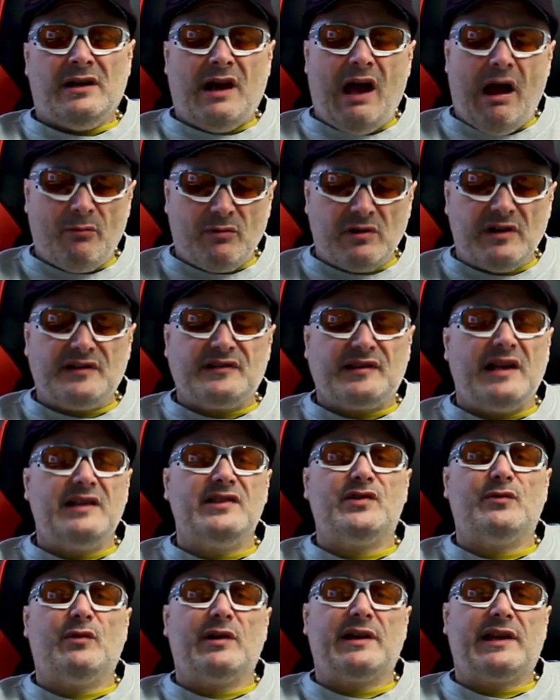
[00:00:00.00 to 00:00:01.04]
I'm going to
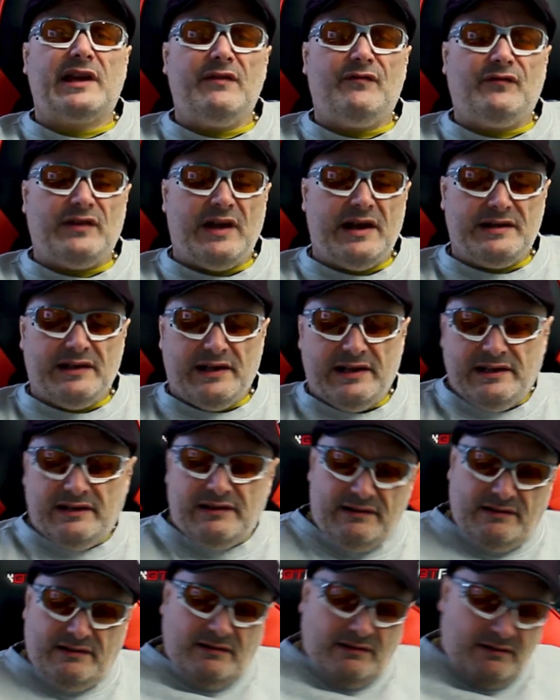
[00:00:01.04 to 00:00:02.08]
send you a gift, Eddie.
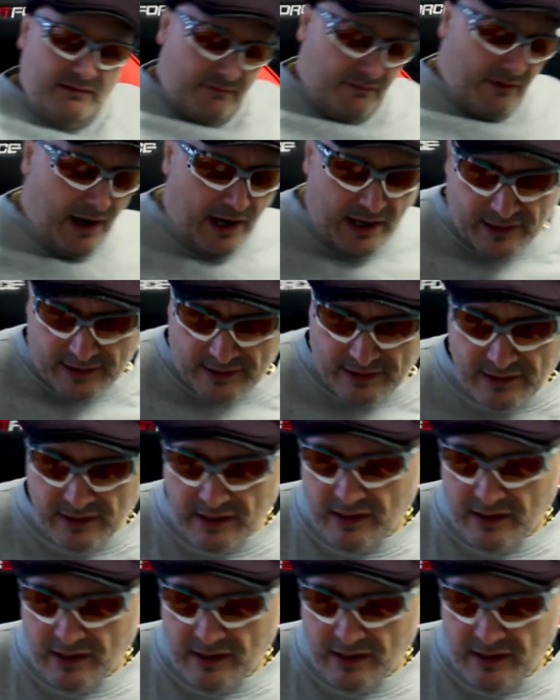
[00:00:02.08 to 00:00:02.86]
Right?